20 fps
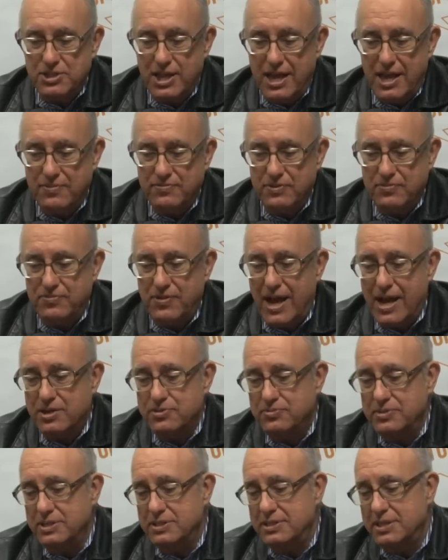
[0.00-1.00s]
They have a
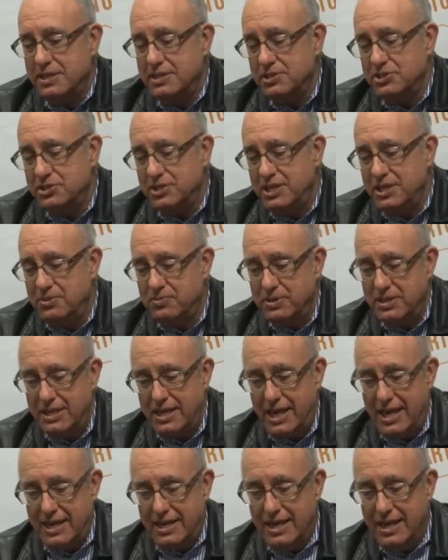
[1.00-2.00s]
factory in Tennessee where they
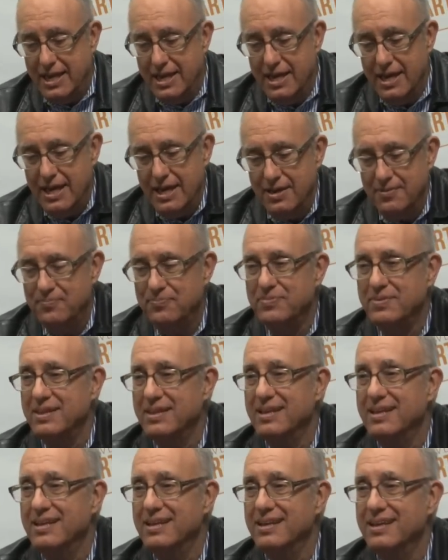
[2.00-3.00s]
had no
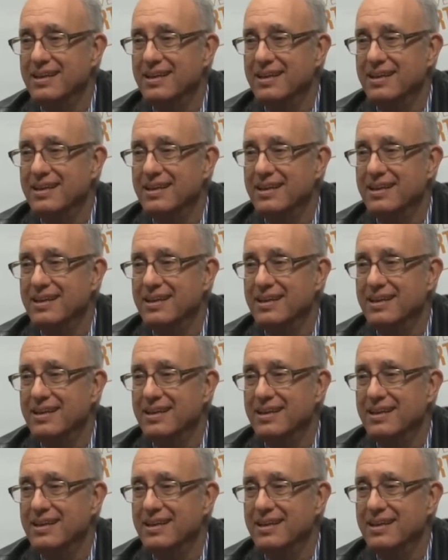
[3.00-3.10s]
AC.